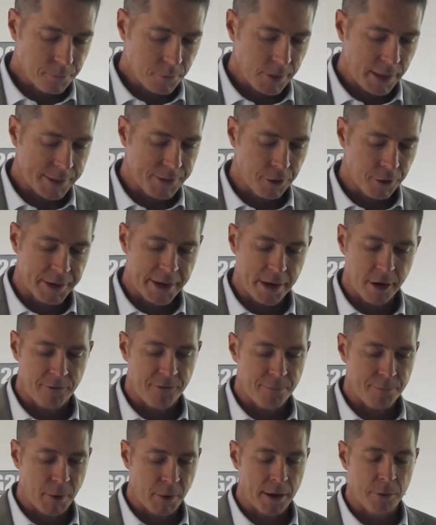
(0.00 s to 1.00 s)
I took
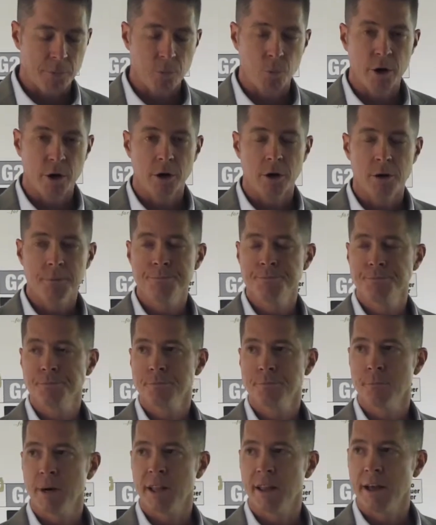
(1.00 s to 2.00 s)
care of my will,
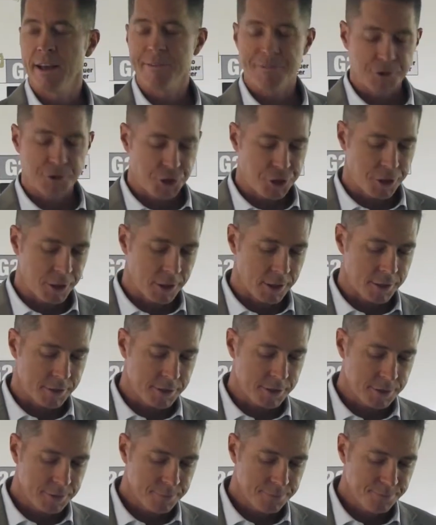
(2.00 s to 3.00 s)
my life
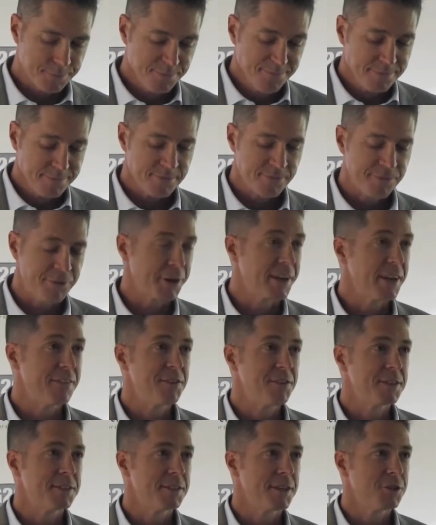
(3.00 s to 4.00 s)
insurance,
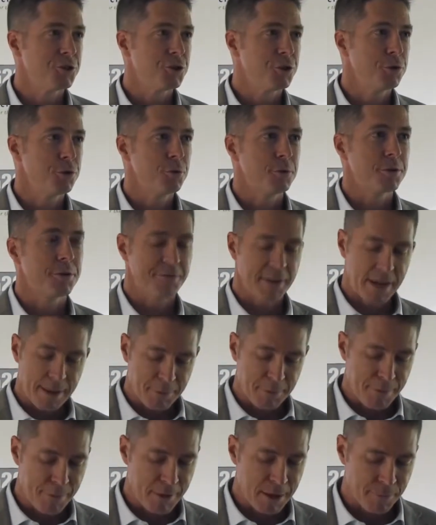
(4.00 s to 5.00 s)
forgiveness issue with
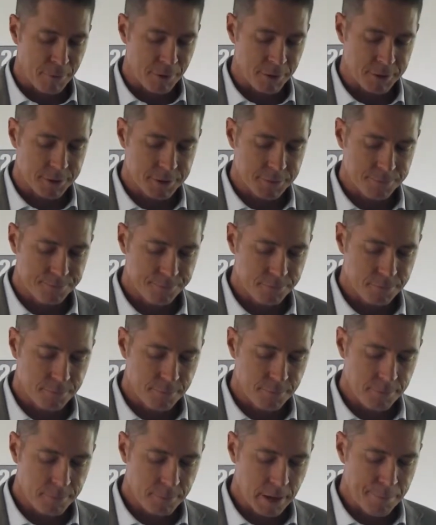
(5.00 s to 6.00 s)
family members.
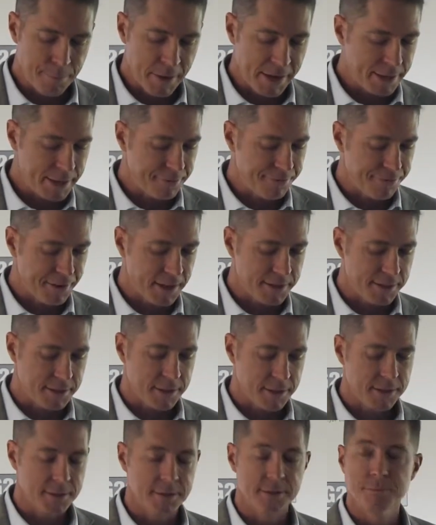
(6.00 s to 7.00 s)
I mended
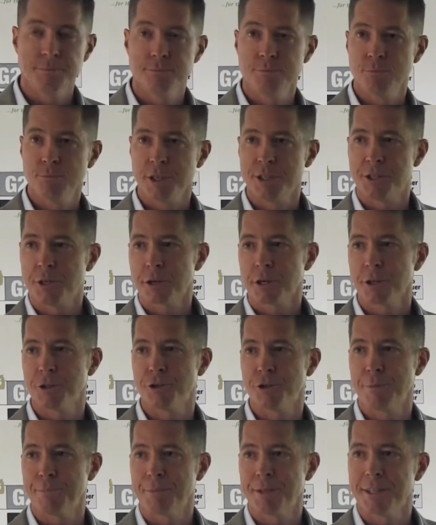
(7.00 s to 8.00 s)
fences. We took a
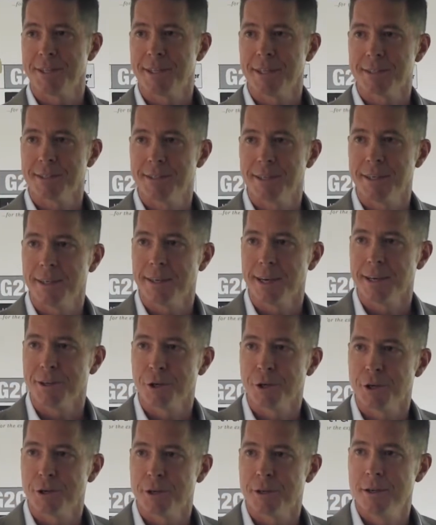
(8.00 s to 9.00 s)
trip to Disney that
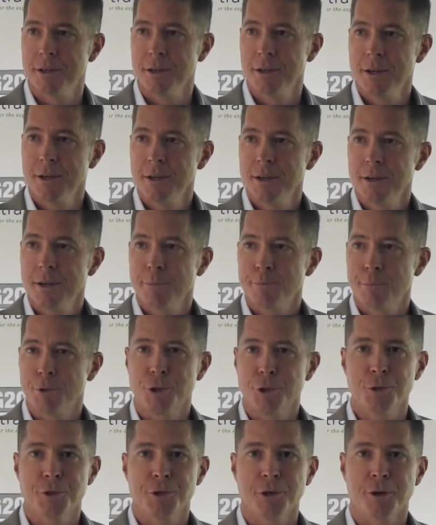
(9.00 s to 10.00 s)
we could
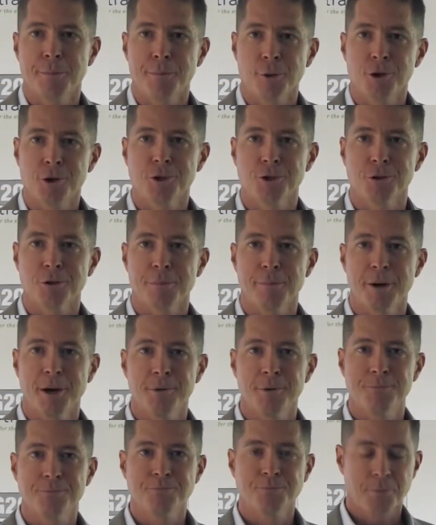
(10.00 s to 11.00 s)
produce a commercial
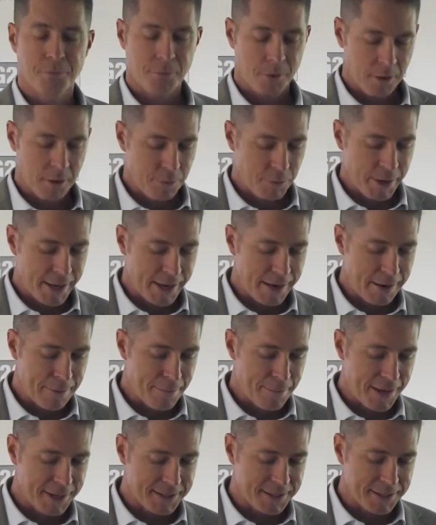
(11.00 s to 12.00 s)
about. We had
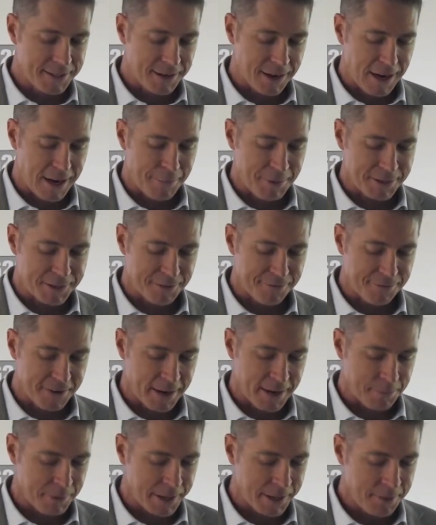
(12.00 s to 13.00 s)
an amazing time as a
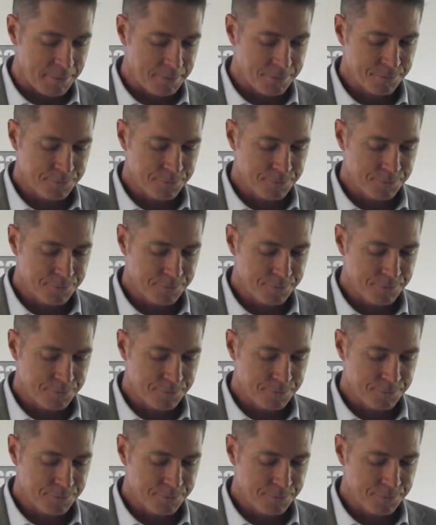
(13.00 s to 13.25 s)
family.